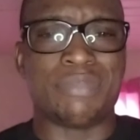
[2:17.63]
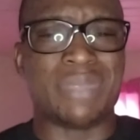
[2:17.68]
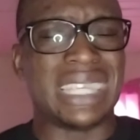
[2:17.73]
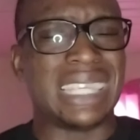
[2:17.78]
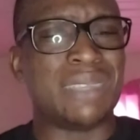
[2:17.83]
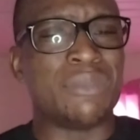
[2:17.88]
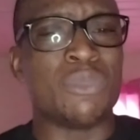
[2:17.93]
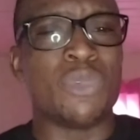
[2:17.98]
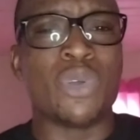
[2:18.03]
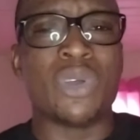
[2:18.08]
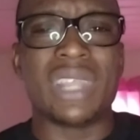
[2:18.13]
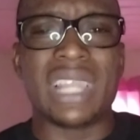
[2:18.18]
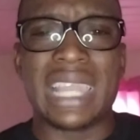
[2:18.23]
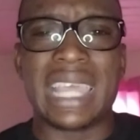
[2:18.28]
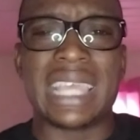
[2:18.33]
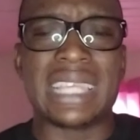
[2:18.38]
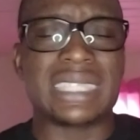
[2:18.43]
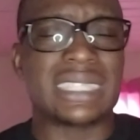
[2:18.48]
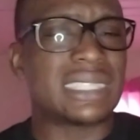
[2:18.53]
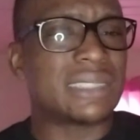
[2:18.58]
being more or
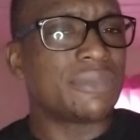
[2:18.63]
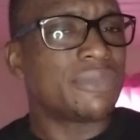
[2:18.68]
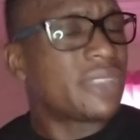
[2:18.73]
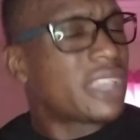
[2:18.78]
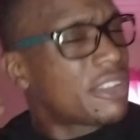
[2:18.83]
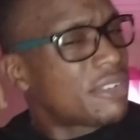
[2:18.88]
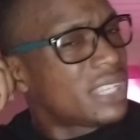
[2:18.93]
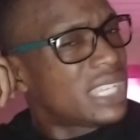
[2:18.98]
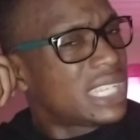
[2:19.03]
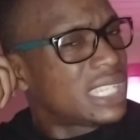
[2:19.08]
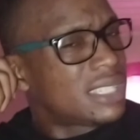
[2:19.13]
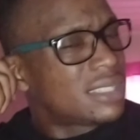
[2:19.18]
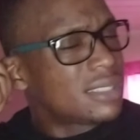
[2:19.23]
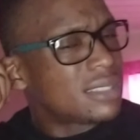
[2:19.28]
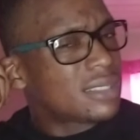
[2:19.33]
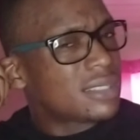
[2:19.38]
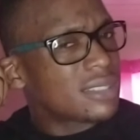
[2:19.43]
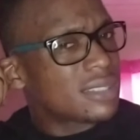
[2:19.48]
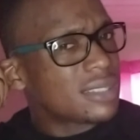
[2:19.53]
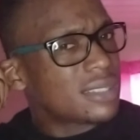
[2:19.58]
less very
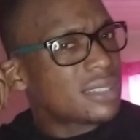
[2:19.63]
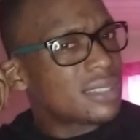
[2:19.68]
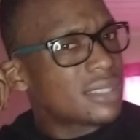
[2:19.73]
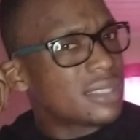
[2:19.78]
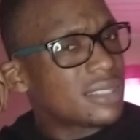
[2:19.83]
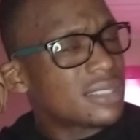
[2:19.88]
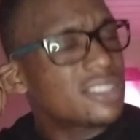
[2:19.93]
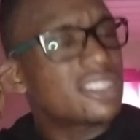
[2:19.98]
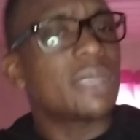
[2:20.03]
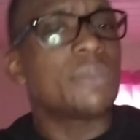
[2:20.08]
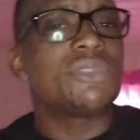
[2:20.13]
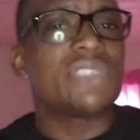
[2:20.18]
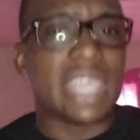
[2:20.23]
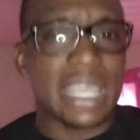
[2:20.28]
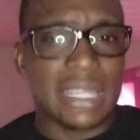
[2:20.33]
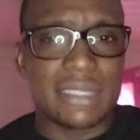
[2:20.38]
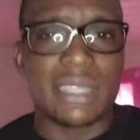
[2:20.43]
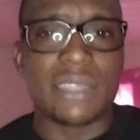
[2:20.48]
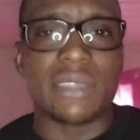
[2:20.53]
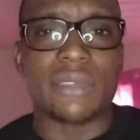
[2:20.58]

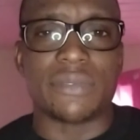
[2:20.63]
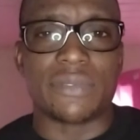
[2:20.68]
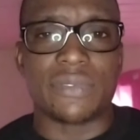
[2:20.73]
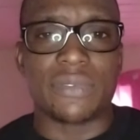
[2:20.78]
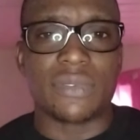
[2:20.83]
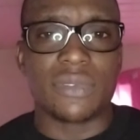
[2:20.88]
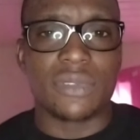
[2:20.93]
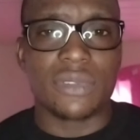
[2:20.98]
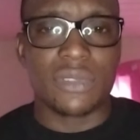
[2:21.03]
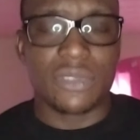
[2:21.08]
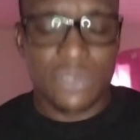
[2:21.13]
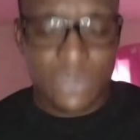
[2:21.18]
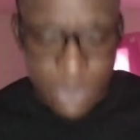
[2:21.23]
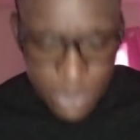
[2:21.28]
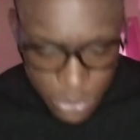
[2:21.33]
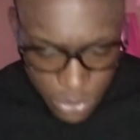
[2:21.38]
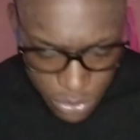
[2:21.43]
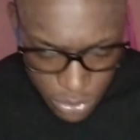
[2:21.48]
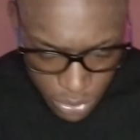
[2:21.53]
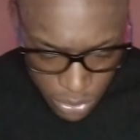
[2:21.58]
subjective.
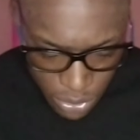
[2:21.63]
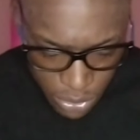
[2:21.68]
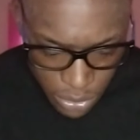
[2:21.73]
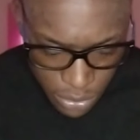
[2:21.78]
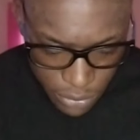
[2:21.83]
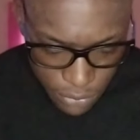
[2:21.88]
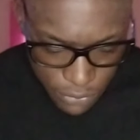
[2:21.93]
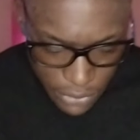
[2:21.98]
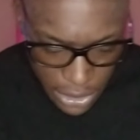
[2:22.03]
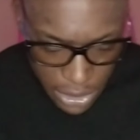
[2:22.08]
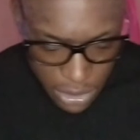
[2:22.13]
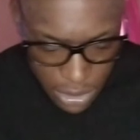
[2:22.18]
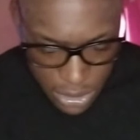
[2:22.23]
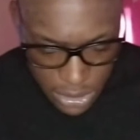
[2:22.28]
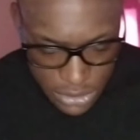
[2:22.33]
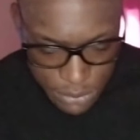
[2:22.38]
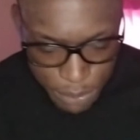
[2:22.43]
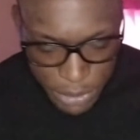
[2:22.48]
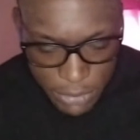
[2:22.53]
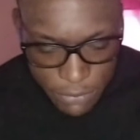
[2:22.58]
So,
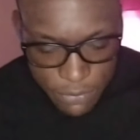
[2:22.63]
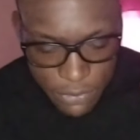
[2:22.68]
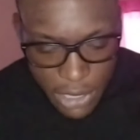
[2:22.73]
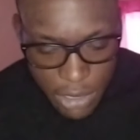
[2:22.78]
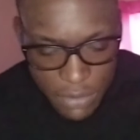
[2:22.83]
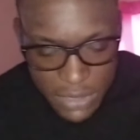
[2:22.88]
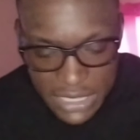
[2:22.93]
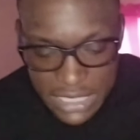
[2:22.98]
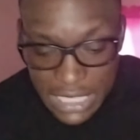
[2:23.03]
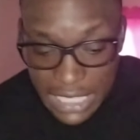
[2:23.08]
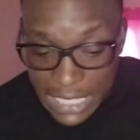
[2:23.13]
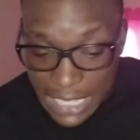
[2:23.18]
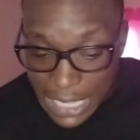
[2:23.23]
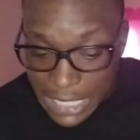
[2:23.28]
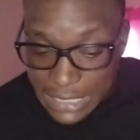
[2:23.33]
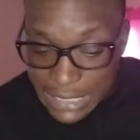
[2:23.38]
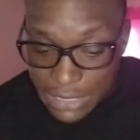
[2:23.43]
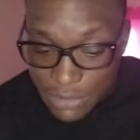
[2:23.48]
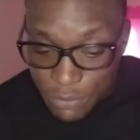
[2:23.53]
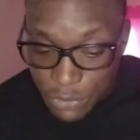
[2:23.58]
fellas, be very
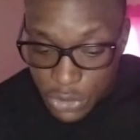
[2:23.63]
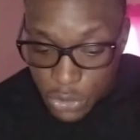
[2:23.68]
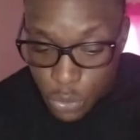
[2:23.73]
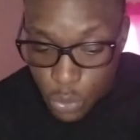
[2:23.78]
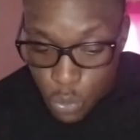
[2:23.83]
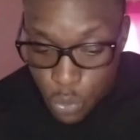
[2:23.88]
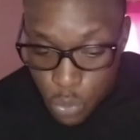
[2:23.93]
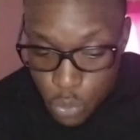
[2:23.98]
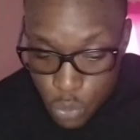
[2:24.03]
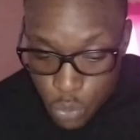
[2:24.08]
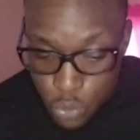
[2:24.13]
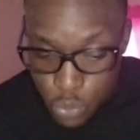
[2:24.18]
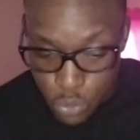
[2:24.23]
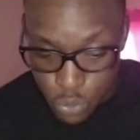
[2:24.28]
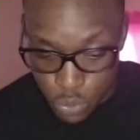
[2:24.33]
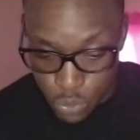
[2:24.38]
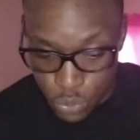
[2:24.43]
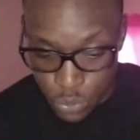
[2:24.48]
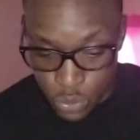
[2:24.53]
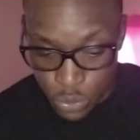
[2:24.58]
selective with
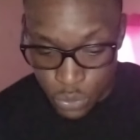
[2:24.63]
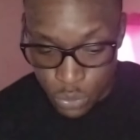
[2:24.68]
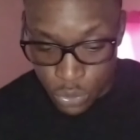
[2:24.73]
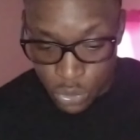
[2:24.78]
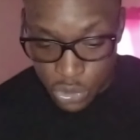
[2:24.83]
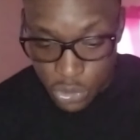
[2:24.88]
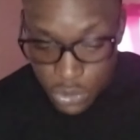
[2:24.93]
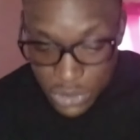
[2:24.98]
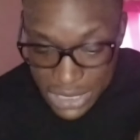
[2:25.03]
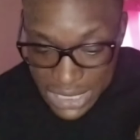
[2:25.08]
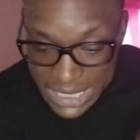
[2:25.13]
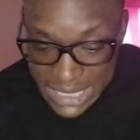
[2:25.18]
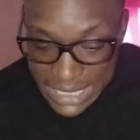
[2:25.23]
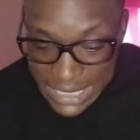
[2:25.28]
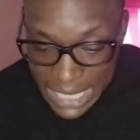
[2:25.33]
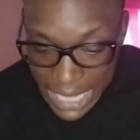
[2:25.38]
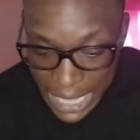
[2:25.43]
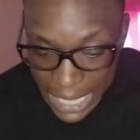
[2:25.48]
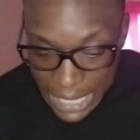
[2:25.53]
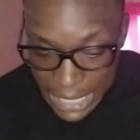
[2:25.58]
who you
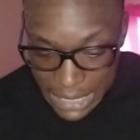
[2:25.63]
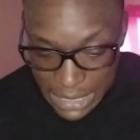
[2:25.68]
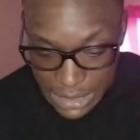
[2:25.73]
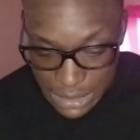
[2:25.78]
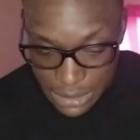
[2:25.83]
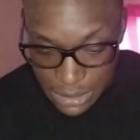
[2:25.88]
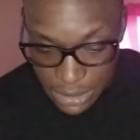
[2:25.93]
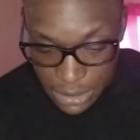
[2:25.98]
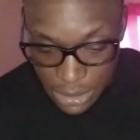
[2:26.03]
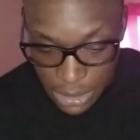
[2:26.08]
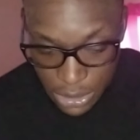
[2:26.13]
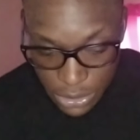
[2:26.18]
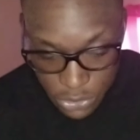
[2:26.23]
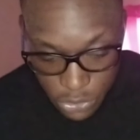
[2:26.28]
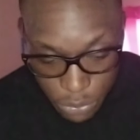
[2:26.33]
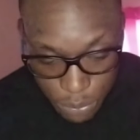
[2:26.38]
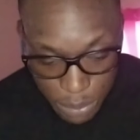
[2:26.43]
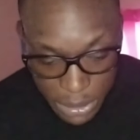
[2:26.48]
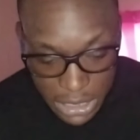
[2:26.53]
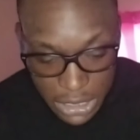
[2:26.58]
decide
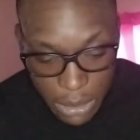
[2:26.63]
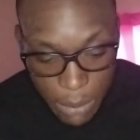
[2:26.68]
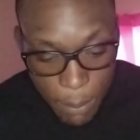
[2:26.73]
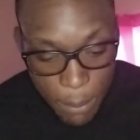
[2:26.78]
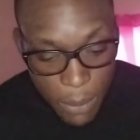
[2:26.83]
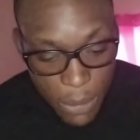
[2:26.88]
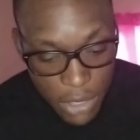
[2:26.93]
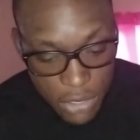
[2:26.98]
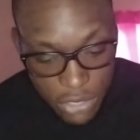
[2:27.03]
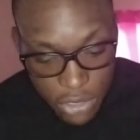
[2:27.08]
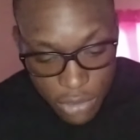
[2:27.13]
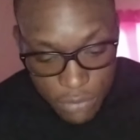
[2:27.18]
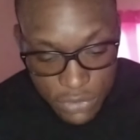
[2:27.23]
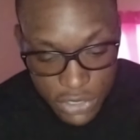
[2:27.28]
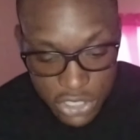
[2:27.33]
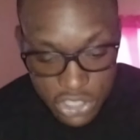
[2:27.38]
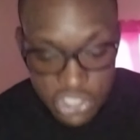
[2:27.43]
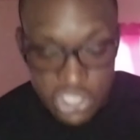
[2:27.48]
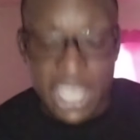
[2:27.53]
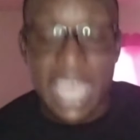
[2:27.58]
to be the mother of
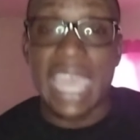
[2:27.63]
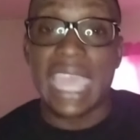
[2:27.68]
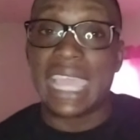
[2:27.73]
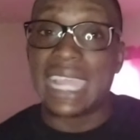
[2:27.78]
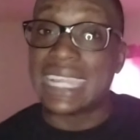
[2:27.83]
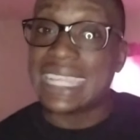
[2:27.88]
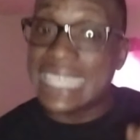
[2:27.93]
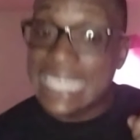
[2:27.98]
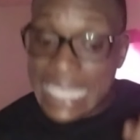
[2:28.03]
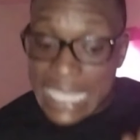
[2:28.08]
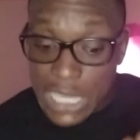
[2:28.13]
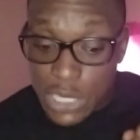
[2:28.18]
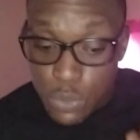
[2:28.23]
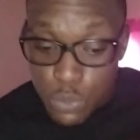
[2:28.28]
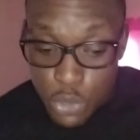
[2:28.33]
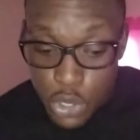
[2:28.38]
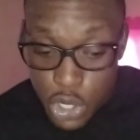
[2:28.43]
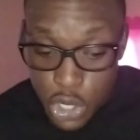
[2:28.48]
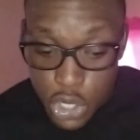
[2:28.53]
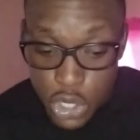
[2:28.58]
your child.
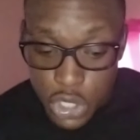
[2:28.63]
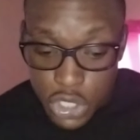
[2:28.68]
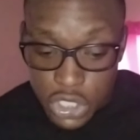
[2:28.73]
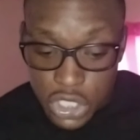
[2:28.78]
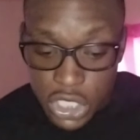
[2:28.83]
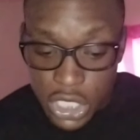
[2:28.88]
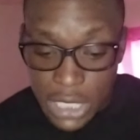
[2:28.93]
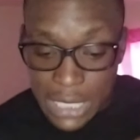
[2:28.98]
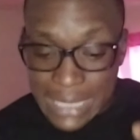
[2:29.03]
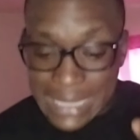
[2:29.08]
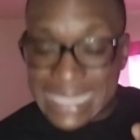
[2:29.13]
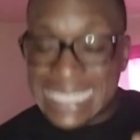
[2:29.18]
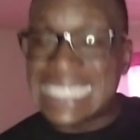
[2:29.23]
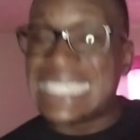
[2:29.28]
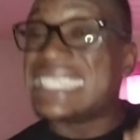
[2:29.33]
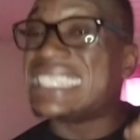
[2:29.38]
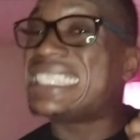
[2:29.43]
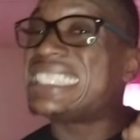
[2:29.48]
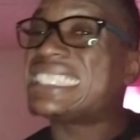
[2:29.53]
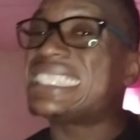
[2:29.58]
Keyword,
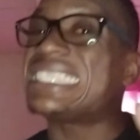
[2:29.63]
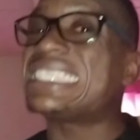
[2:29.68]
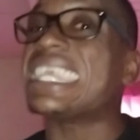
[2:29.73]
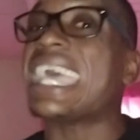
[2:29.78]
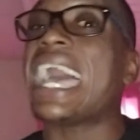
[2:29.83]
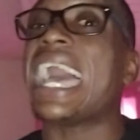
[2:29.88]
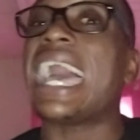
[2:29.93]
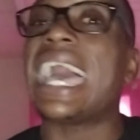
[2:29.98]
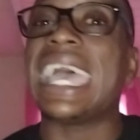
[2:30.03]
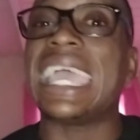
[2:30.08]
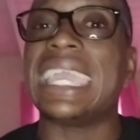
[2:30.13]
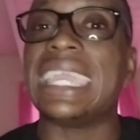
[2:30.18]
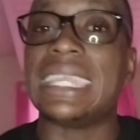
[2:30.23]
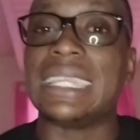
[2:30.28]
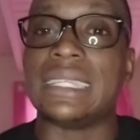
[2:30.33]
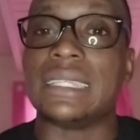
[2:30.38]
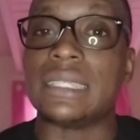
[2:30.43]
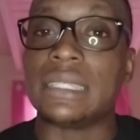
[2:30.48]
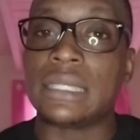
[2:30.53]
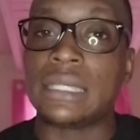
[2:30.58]

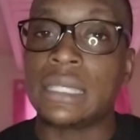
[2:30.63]
decide